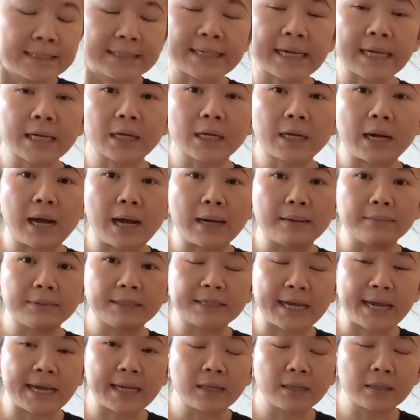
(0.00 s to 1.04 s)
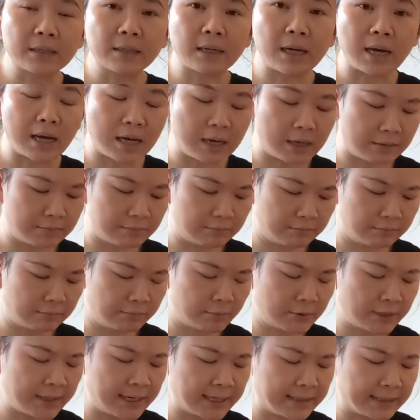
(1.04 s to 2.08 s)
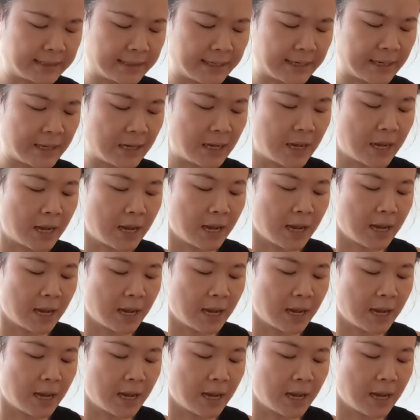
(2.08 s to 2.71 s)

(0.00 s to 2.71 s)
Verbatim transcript: take um take um what did I say?